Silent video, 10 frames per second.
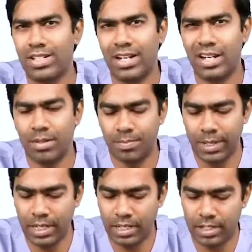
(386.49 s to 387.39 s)
shaded in
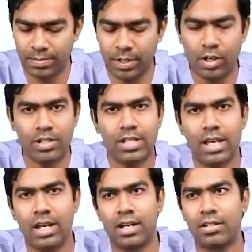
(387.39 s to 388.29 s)
pink is because they
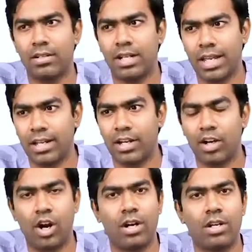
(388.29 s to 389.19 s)
are like
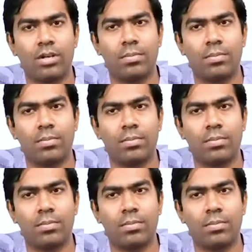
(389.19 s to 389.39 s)
not